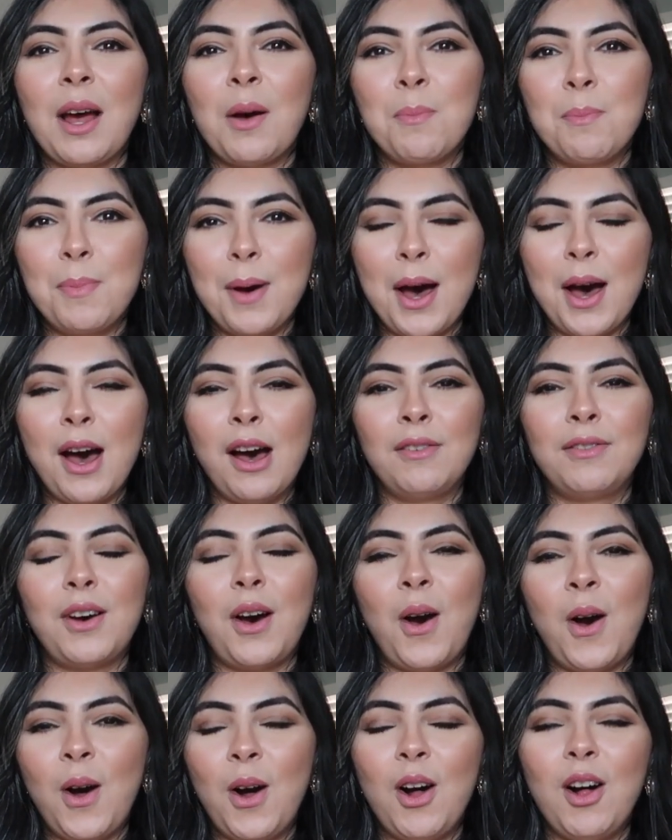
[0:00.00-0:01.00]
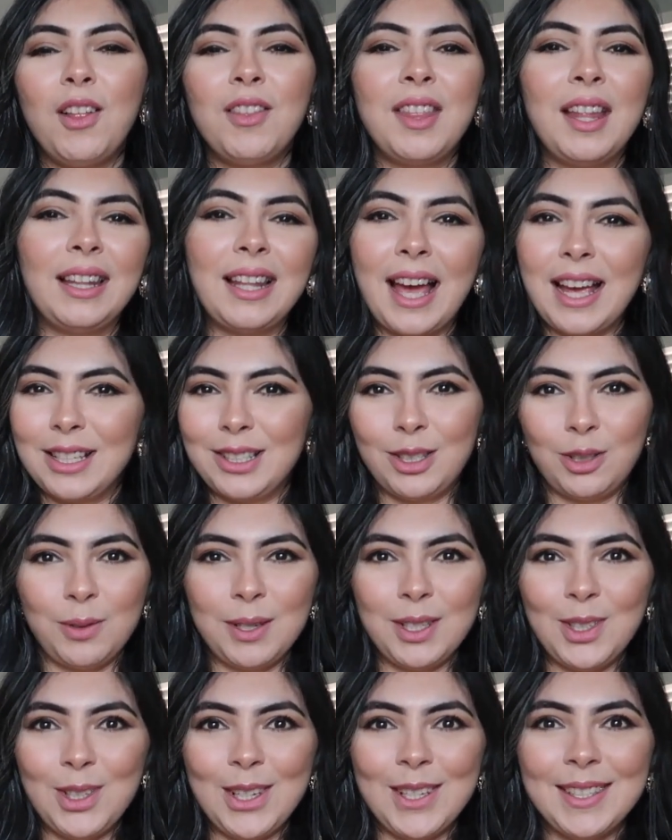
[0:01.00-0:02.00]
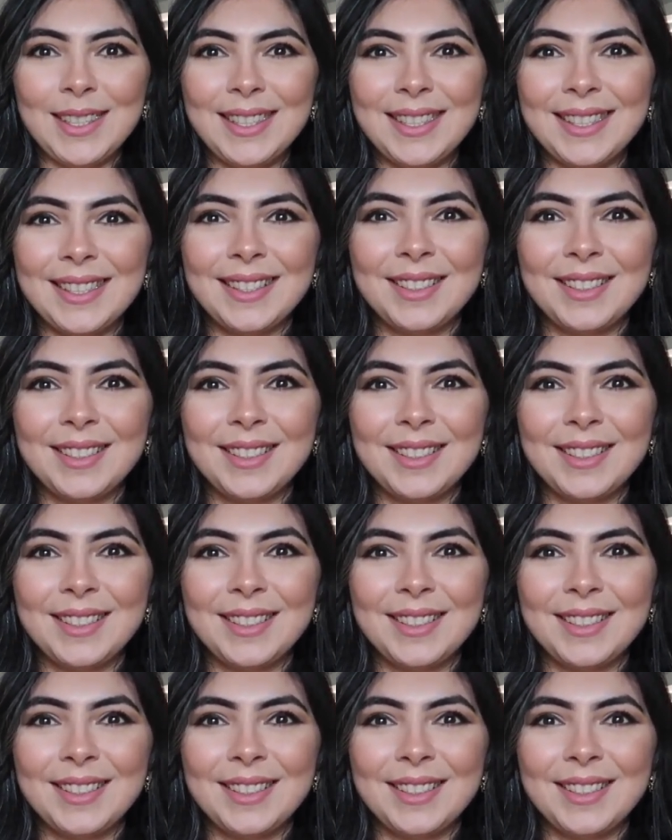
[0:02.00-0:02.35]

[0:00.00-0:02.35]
above all the light switches.